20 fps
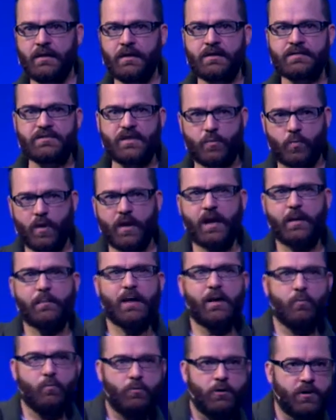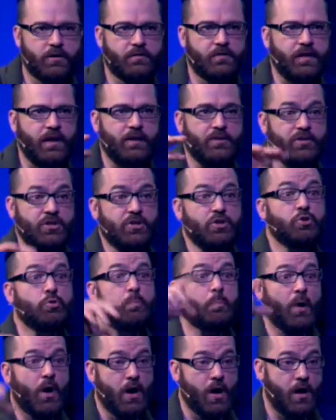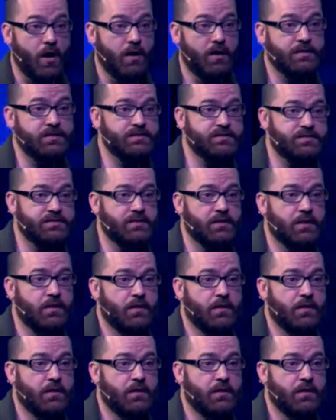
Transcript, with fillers: It's like when I'm at work there, do you pause?